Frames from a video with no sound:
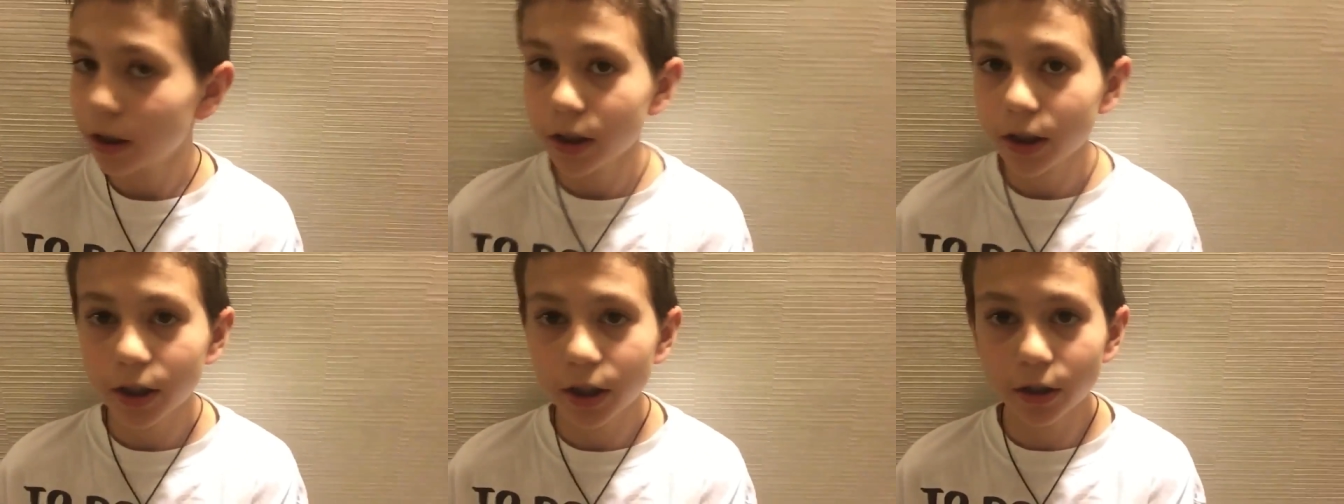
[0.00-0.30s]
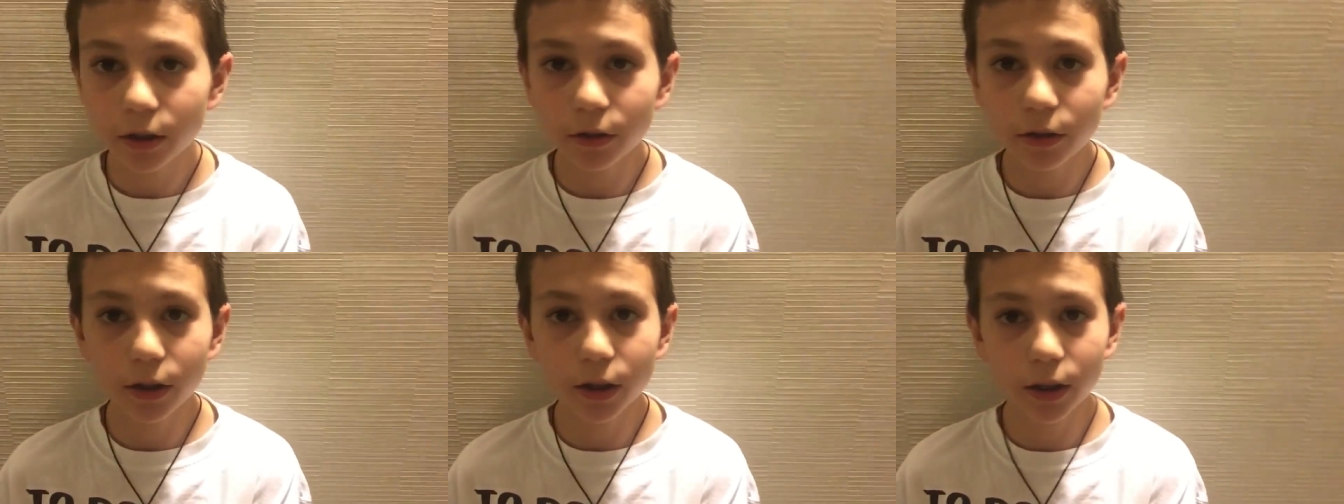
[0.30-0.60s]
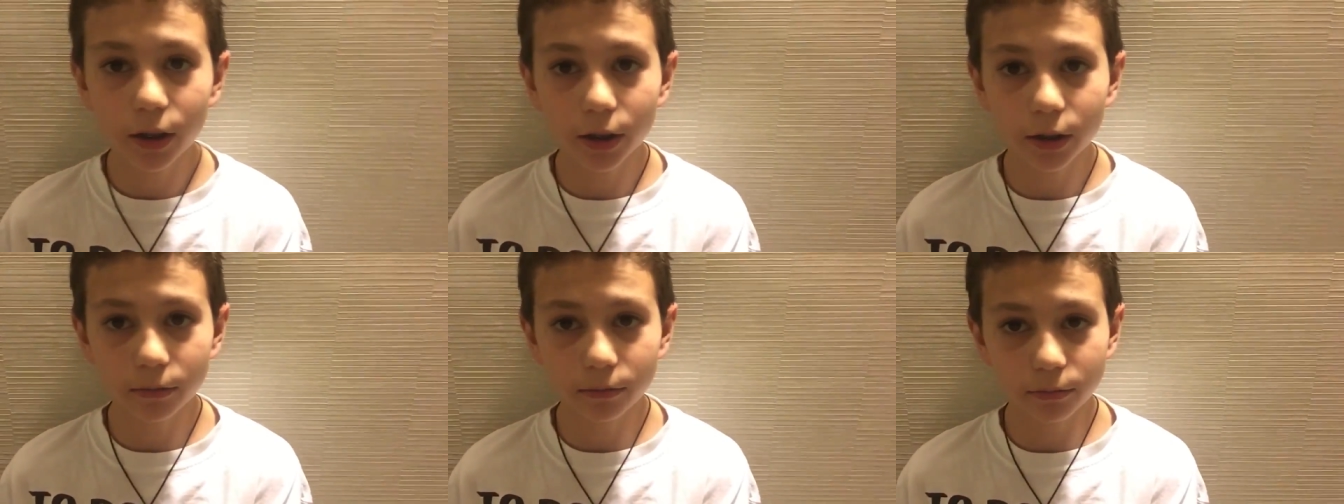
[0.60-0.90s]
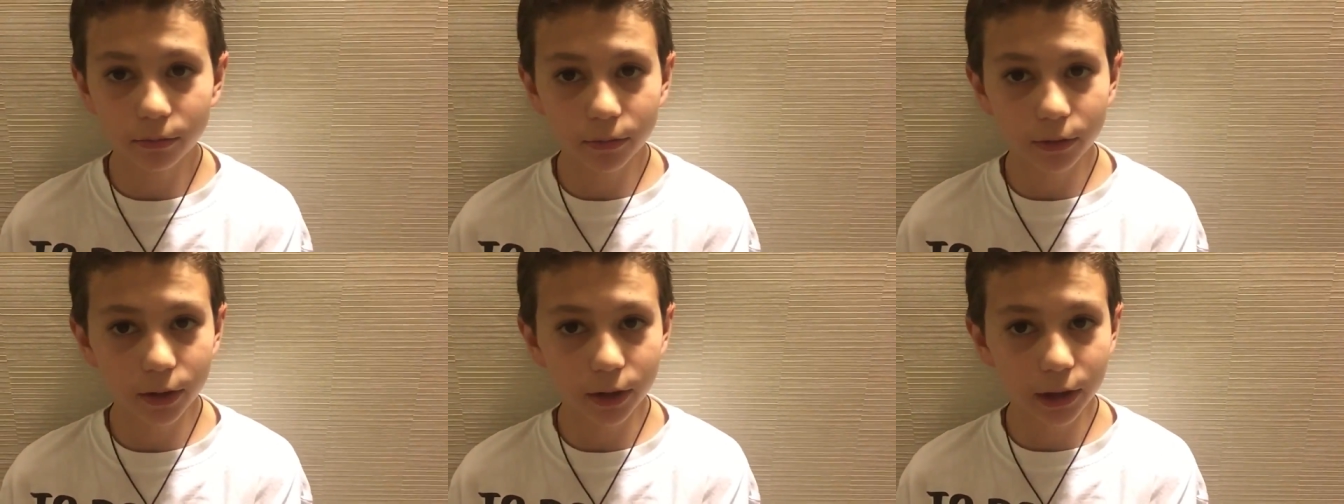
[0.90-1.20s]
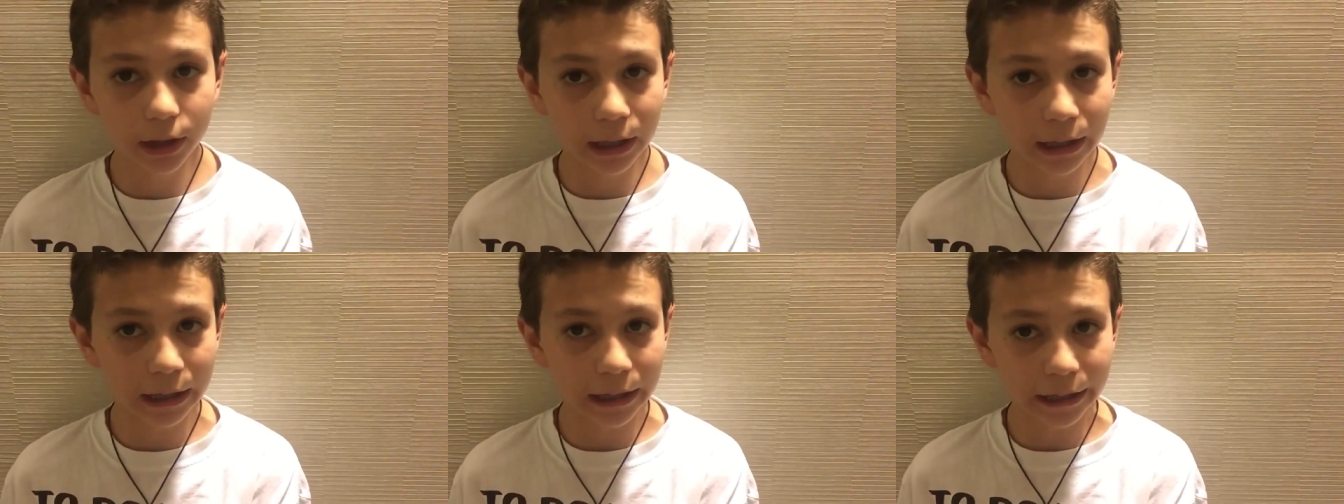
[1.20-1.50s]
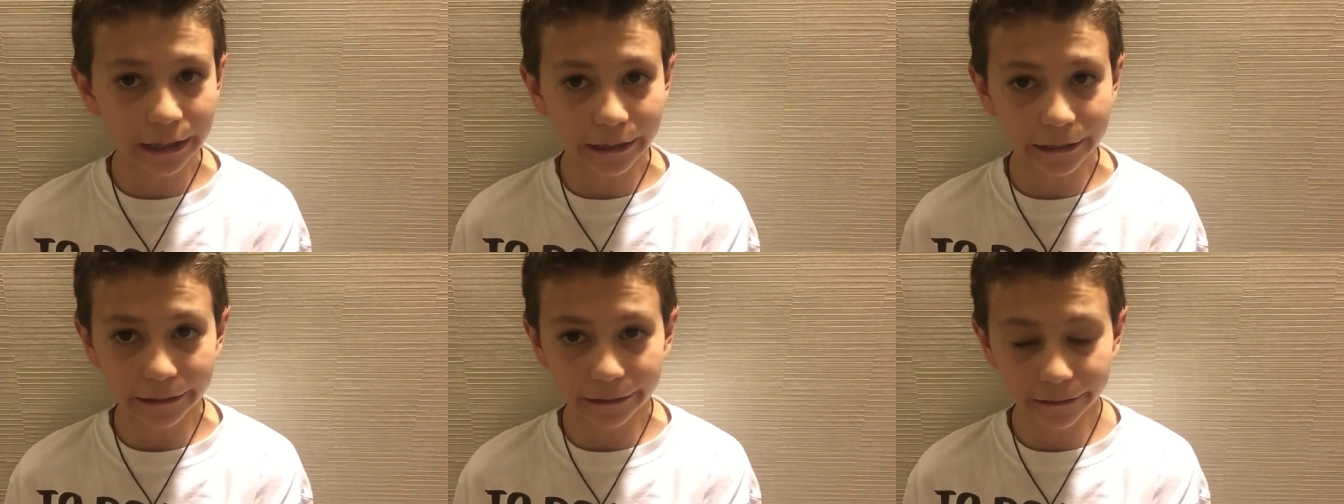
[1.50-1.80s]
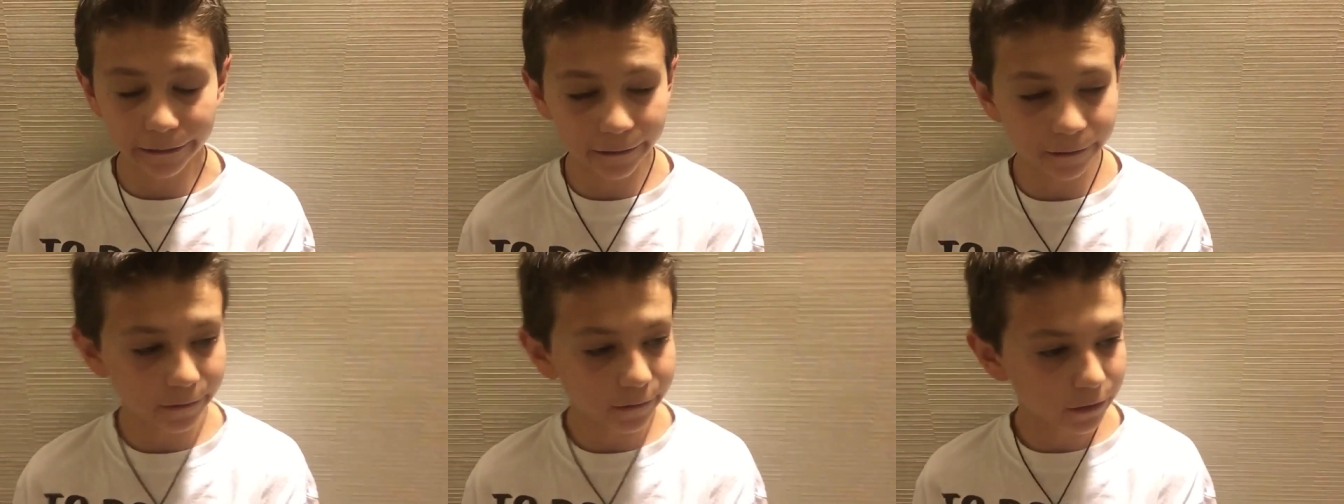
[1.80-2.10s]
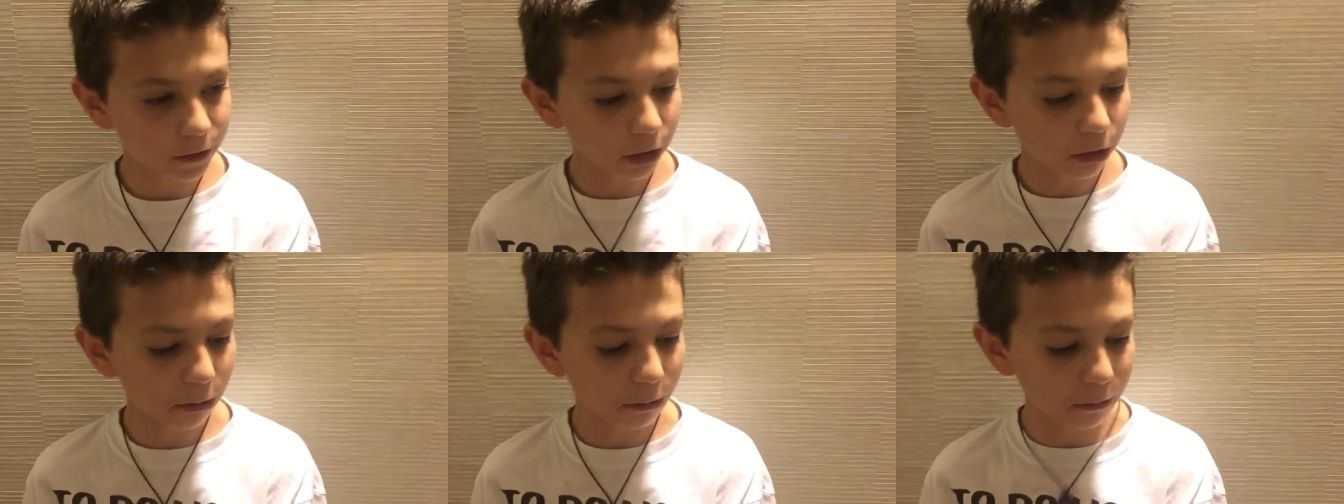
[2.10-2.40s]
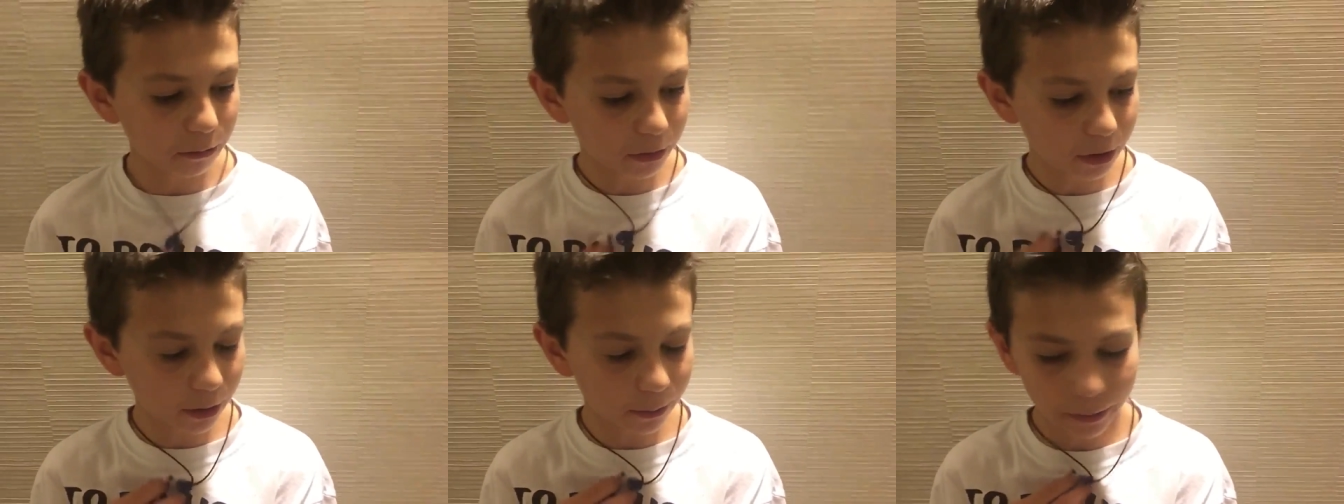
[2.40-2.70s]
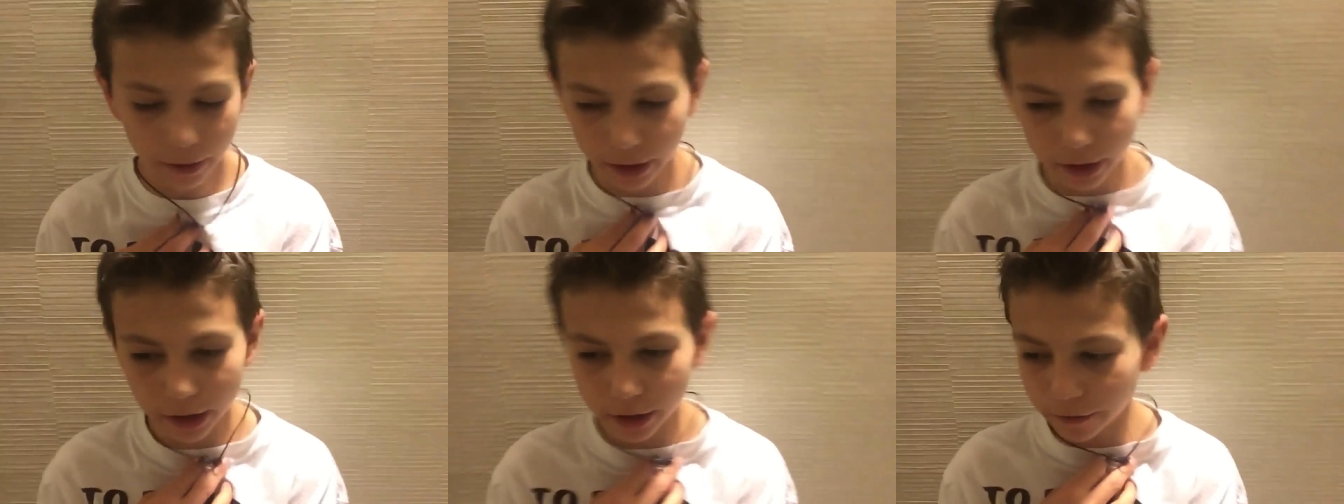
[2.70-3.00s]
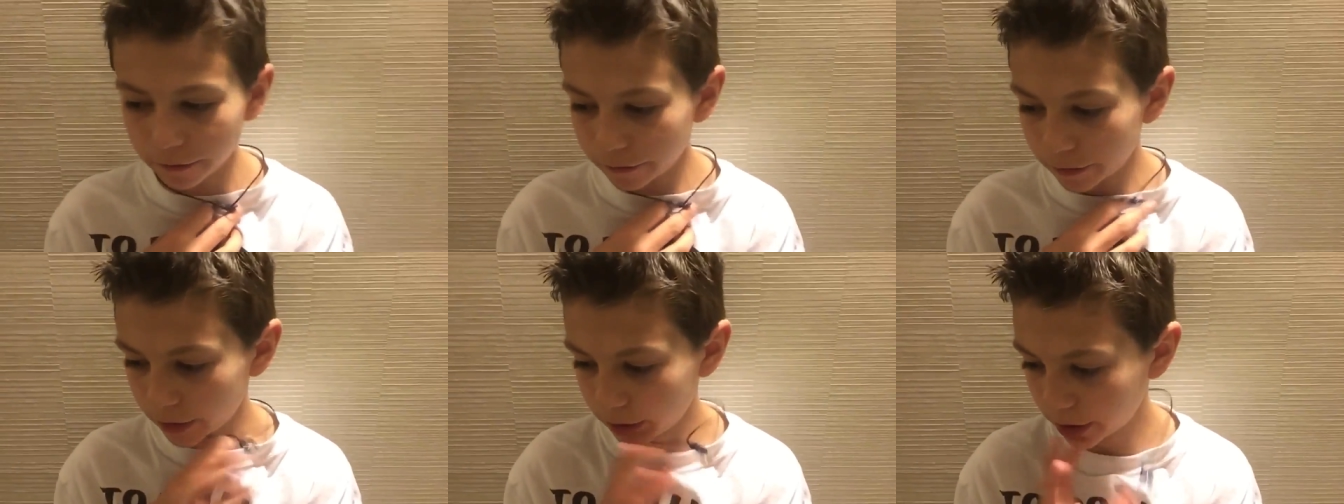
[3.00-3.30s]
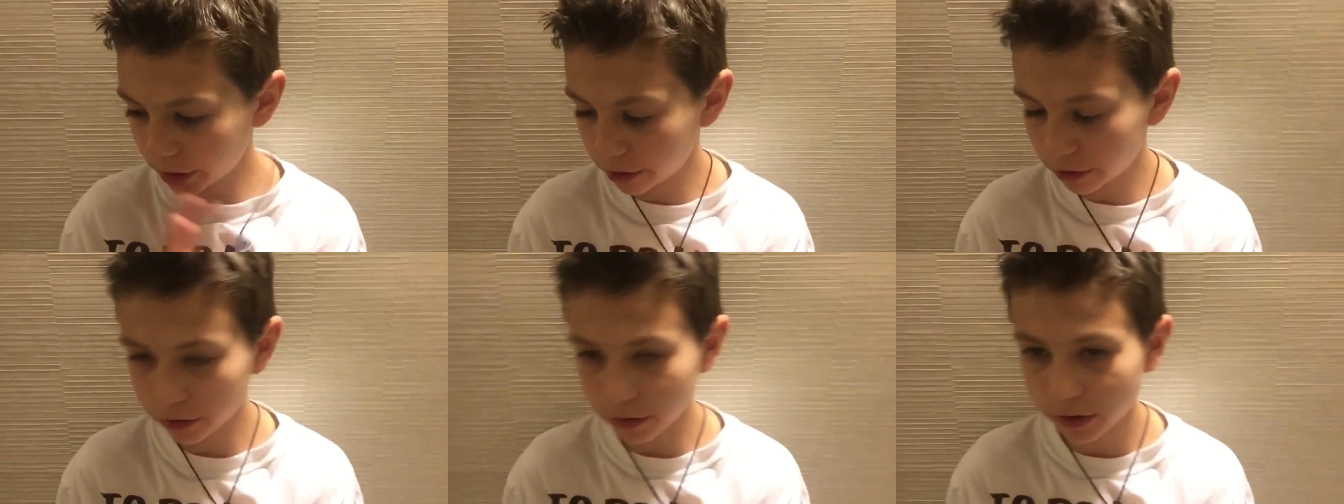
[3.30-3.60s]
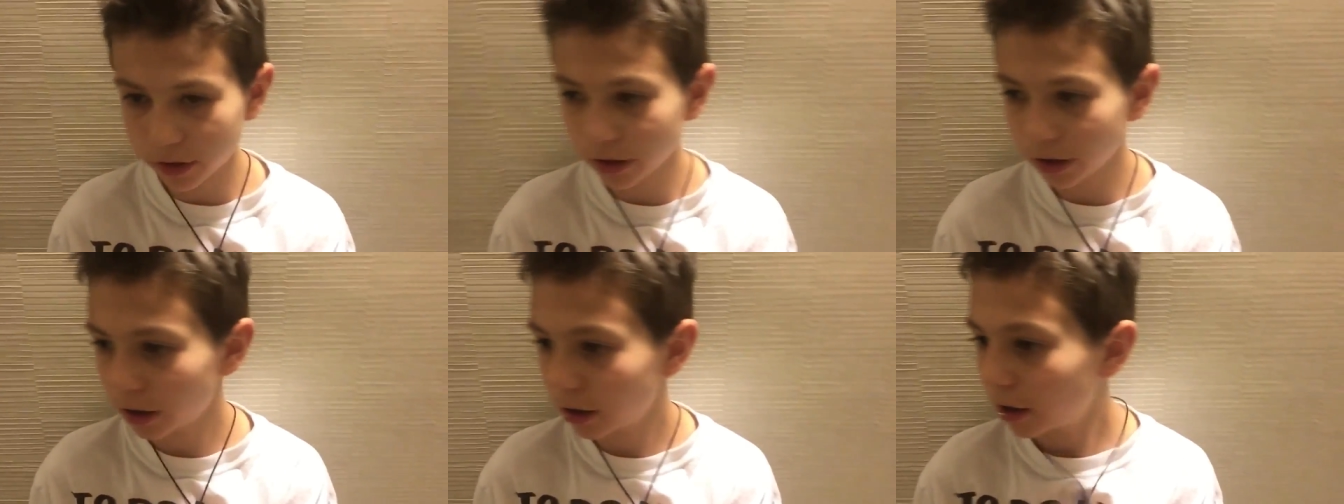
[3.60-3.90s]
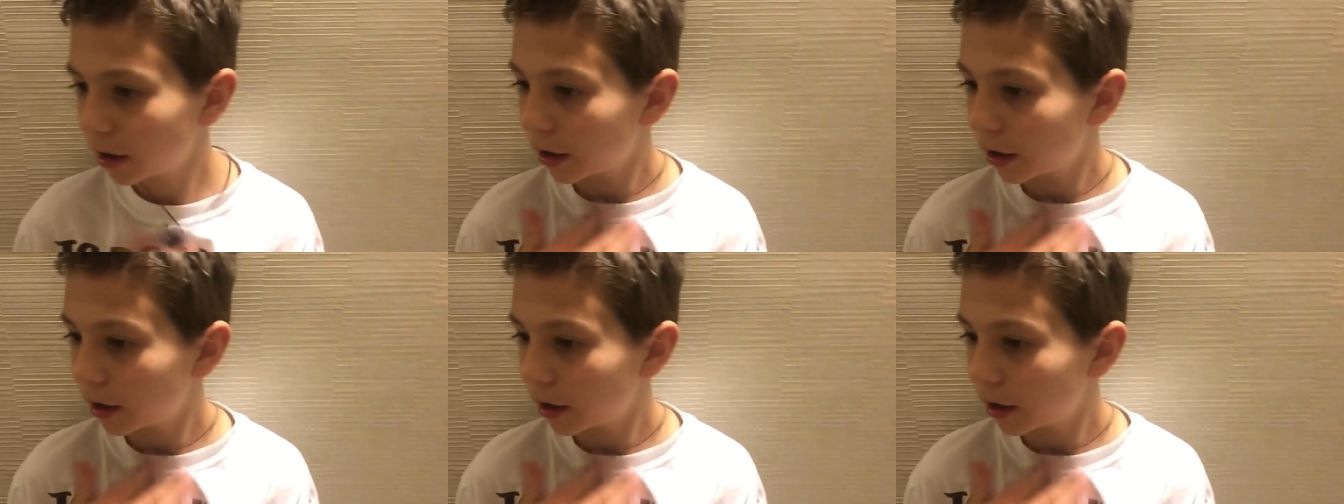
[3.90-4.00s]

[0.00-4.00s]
So, um, yeah, sorry we're not making videos.